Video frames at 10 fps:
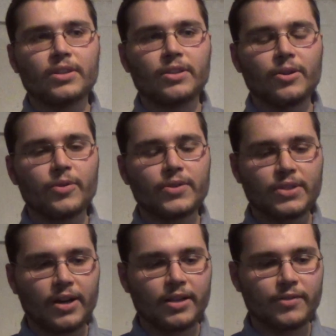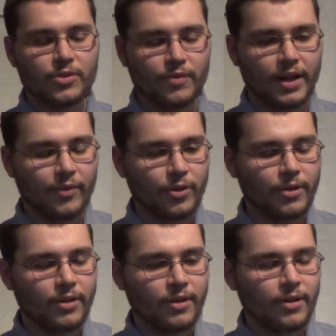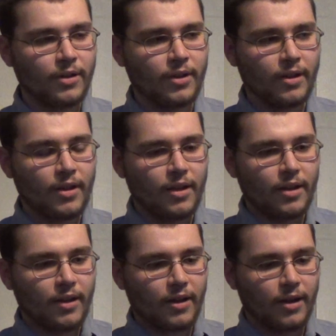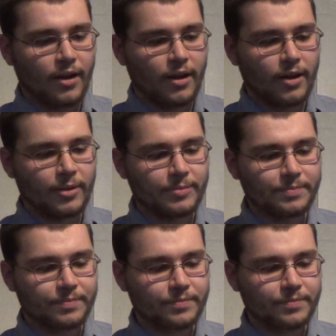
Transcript: you know, the study of survival. And